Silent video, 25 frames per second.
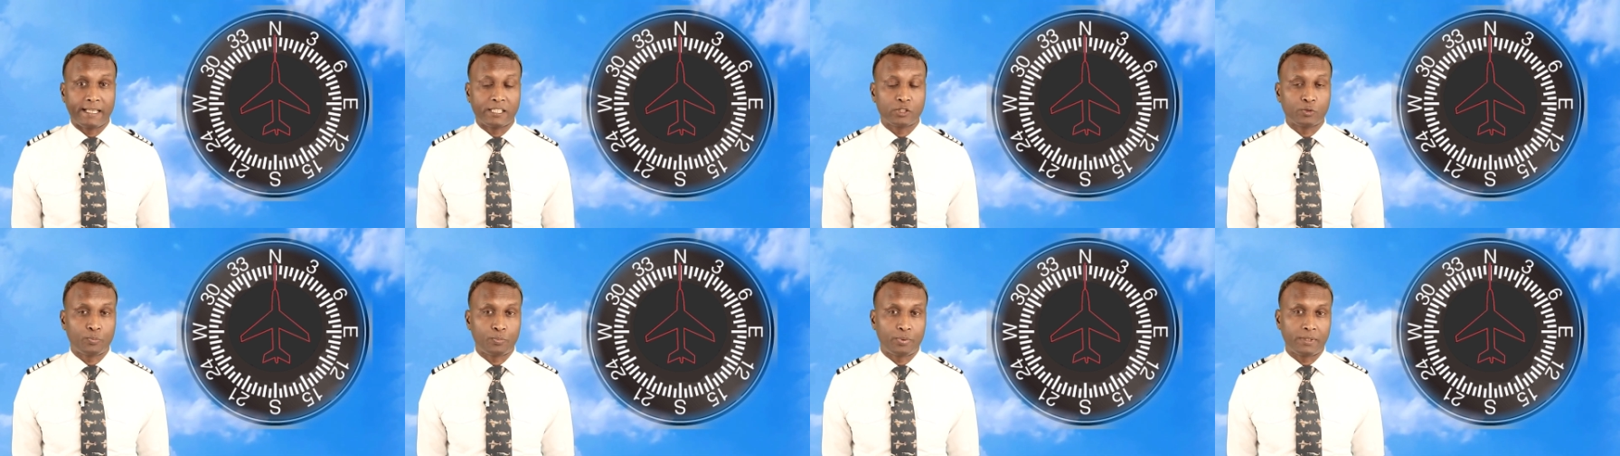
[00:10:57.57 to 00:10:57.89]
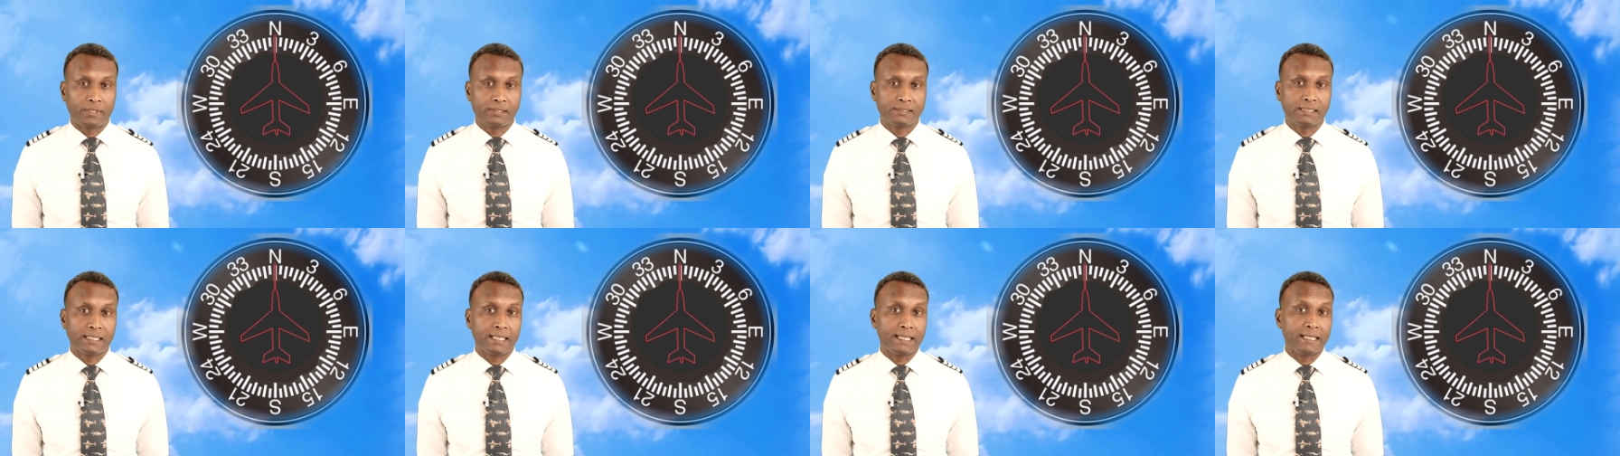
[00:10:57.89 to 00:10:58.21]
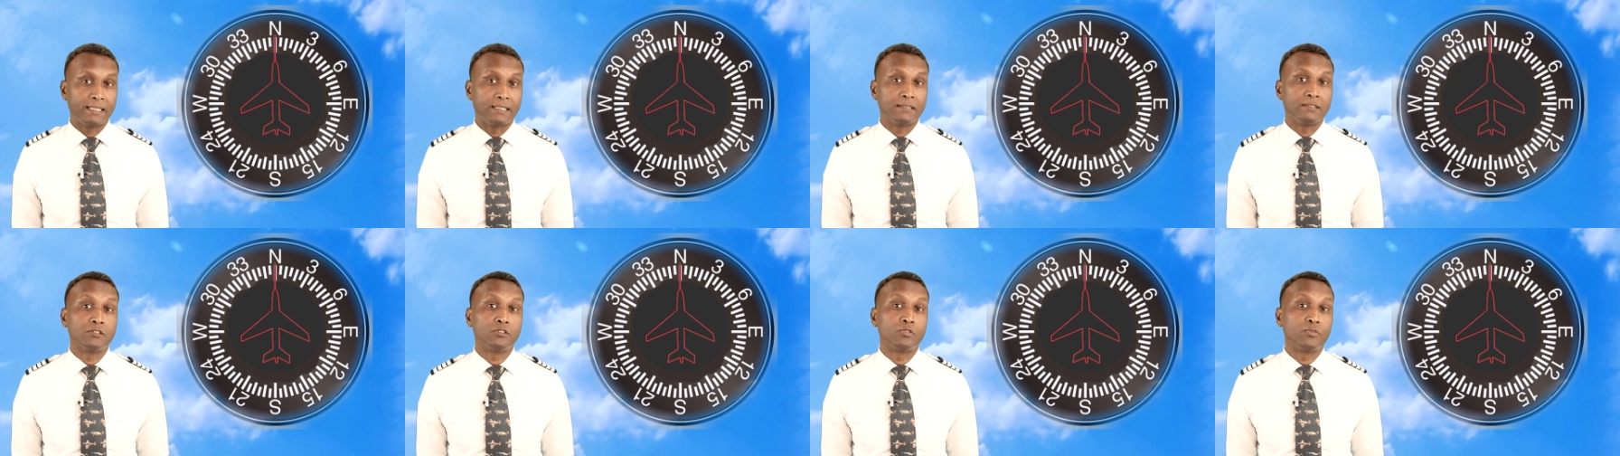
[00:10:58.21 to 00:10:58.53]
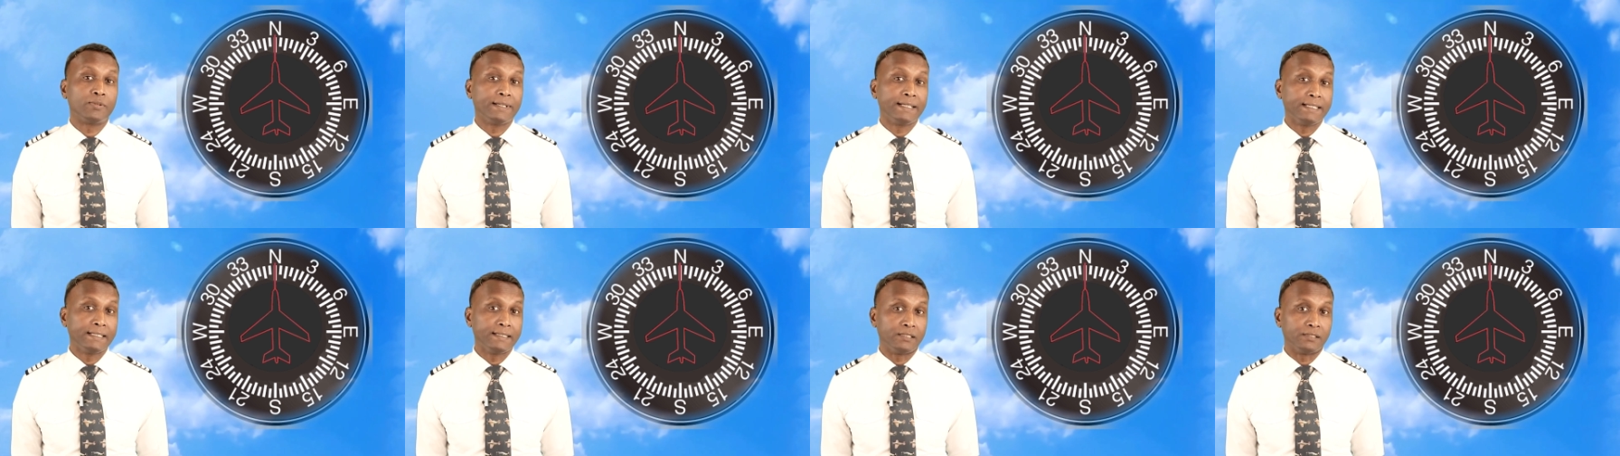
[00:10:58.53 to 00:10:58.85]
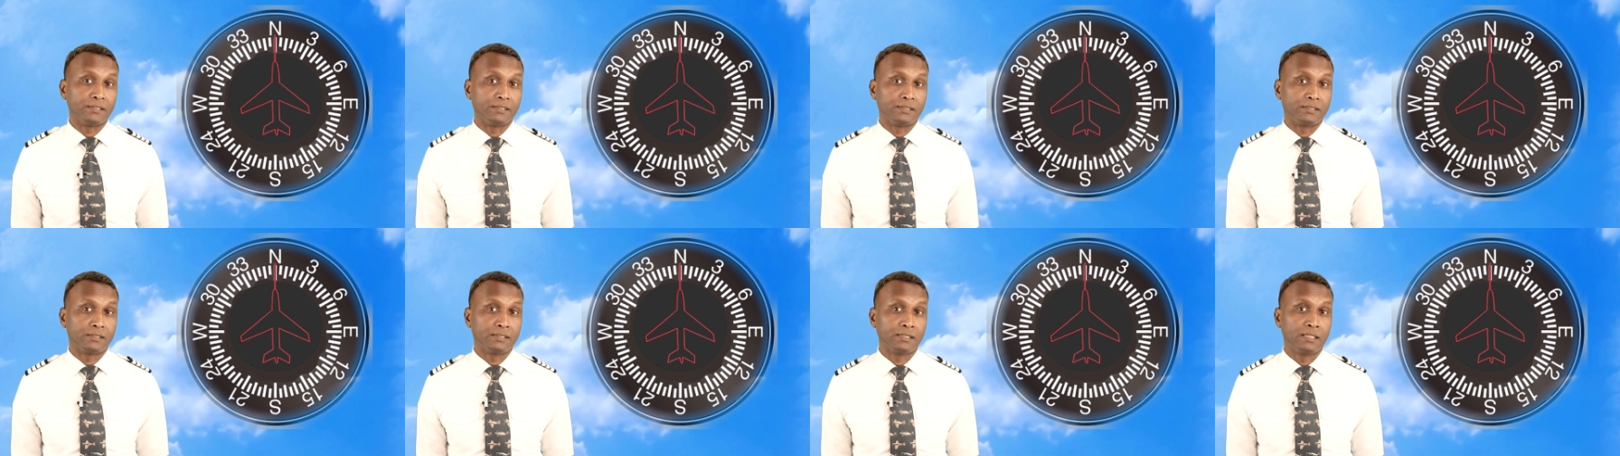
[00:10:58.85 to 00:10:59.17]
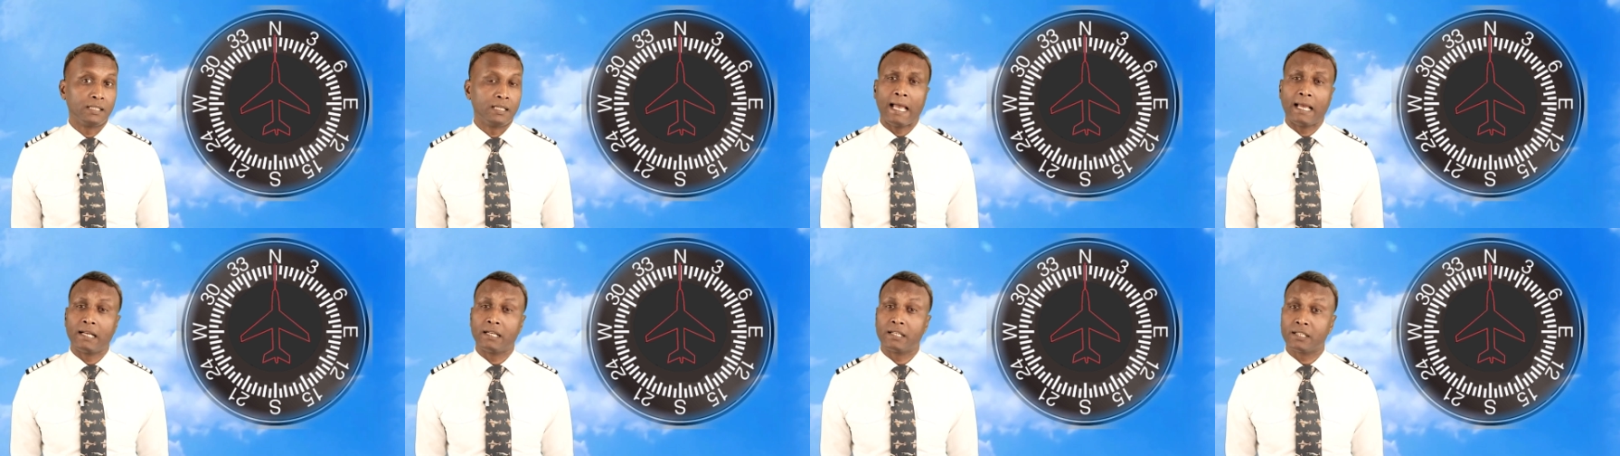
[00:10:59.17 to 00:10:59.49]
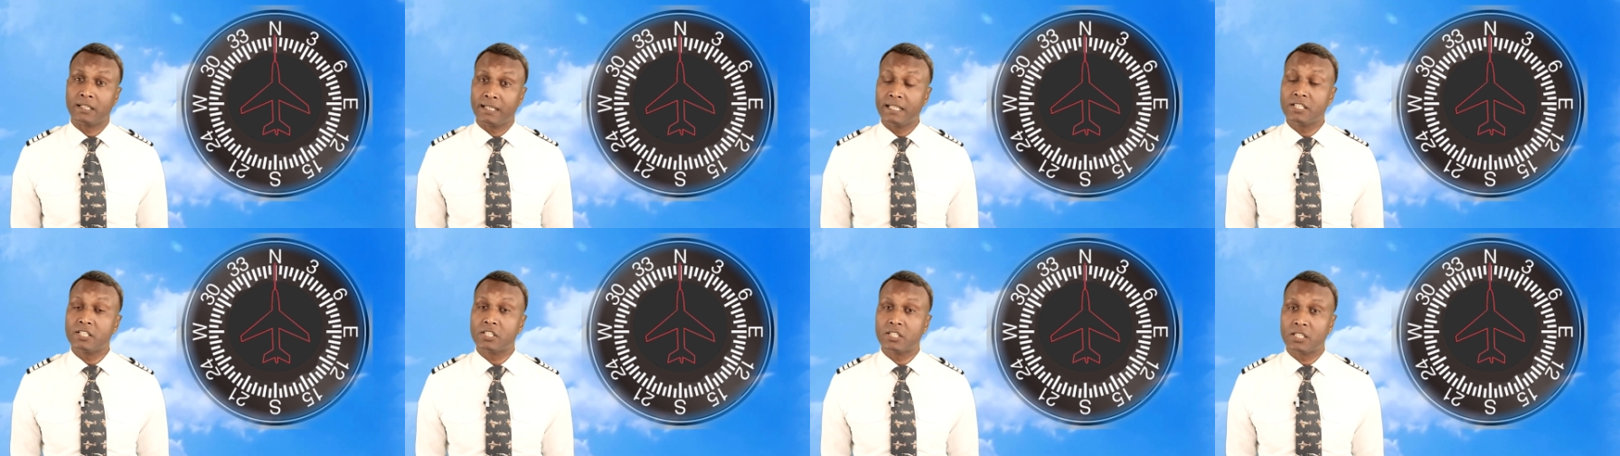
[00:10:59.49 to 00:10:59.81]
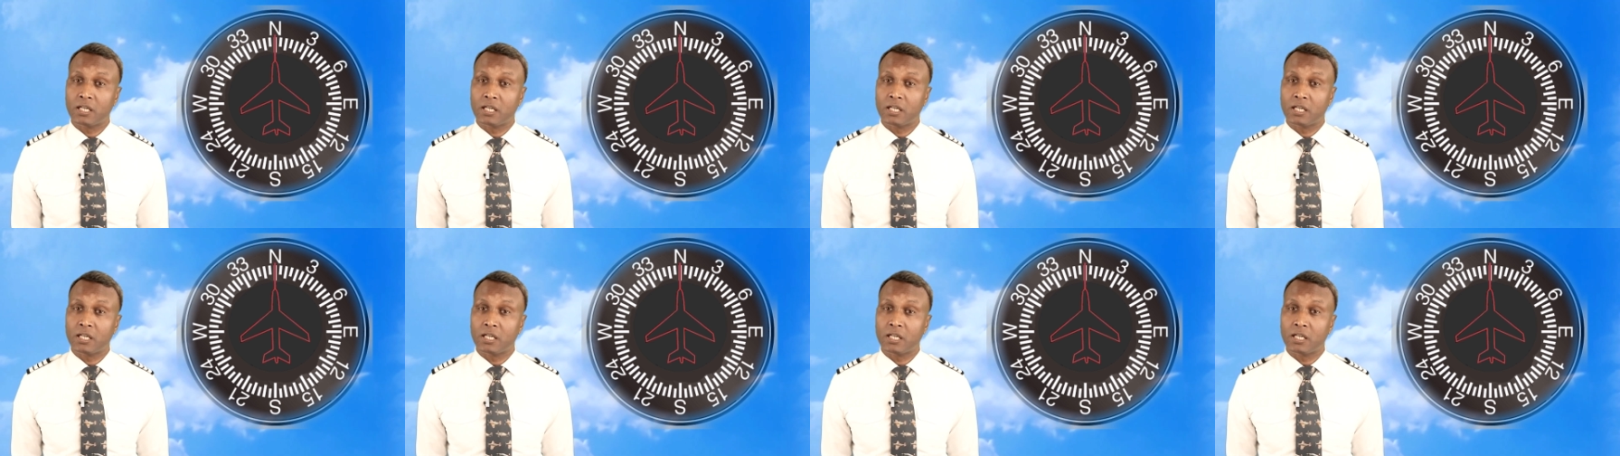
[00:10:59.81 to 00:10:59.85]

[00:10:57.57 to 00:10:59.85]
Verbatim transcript: expressed in three digits and